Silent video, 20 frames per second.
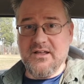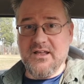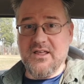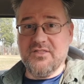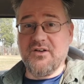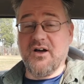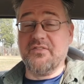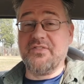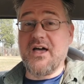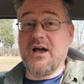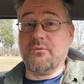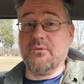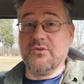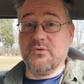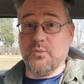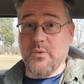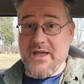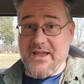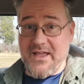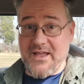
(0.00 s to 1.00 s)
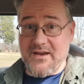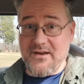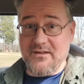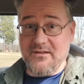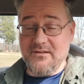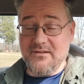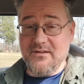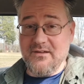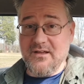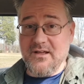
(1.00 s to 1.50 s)
He thought that was wicked.
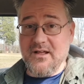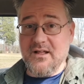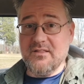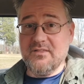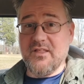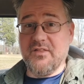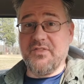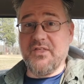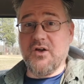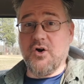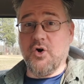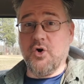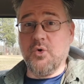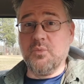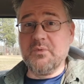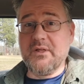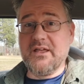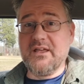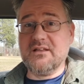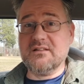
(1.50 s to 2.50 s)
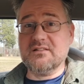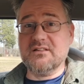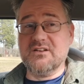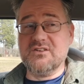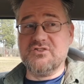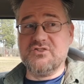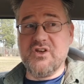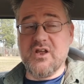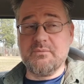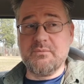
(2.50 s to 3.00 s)
That the only
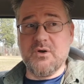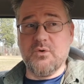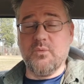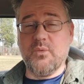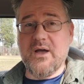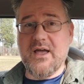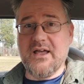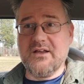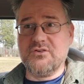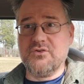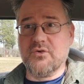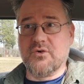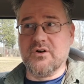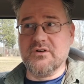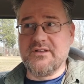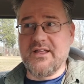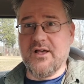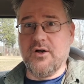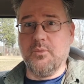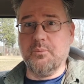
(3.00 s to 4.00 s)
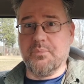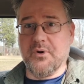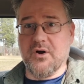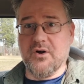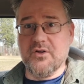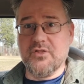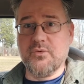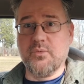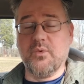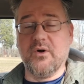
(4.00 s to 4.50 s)
legitimate way to curtail
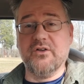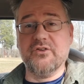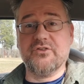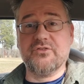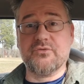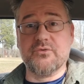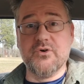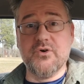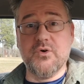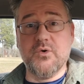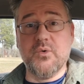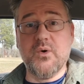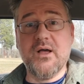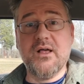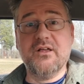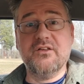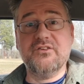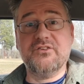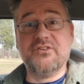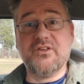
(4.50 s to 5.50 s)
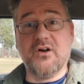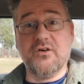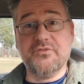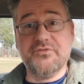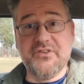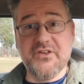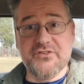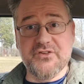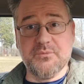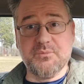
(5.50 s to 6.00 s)
birth was through
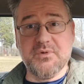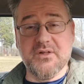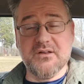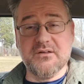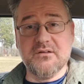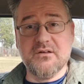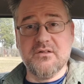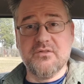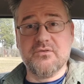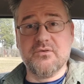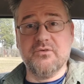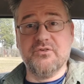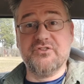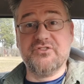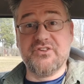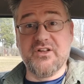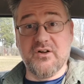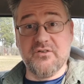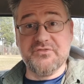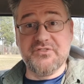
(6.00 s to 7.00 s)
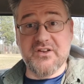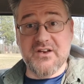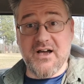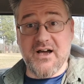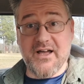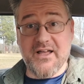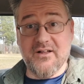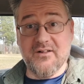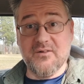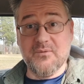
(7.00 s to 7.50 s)
self-discipline, through
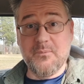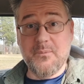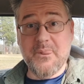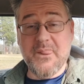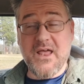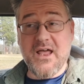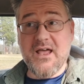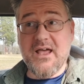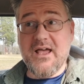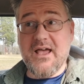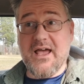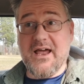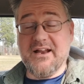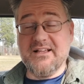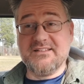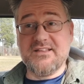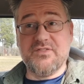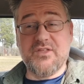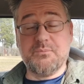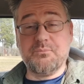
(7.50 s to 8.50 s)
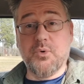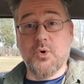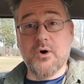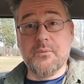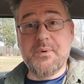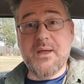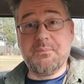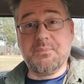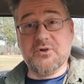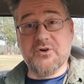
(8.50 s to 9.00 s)
self-denial. And he said that
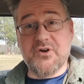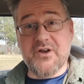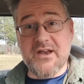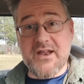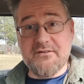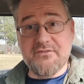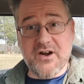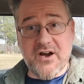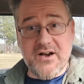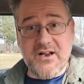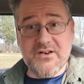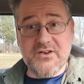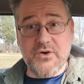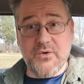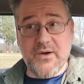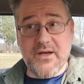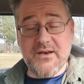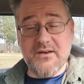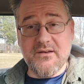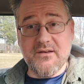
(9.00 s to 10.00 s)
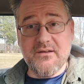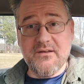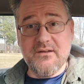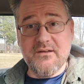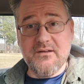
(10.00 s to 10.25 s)
poor people are never going to do it.